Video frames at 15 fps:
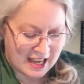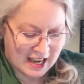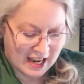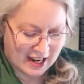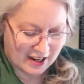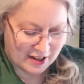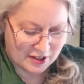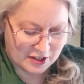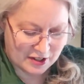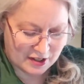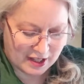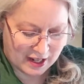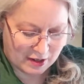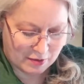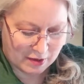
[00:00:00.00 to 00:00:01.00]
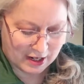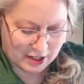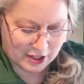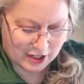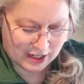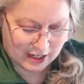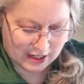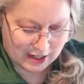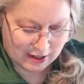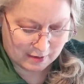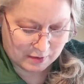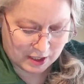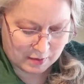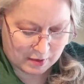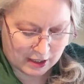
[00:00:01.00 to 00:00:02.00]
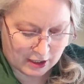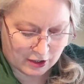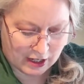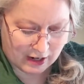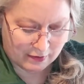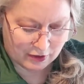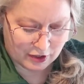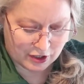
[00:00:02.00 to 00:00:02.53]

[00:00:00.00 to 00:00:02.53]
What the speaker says: I also like watching some of the travel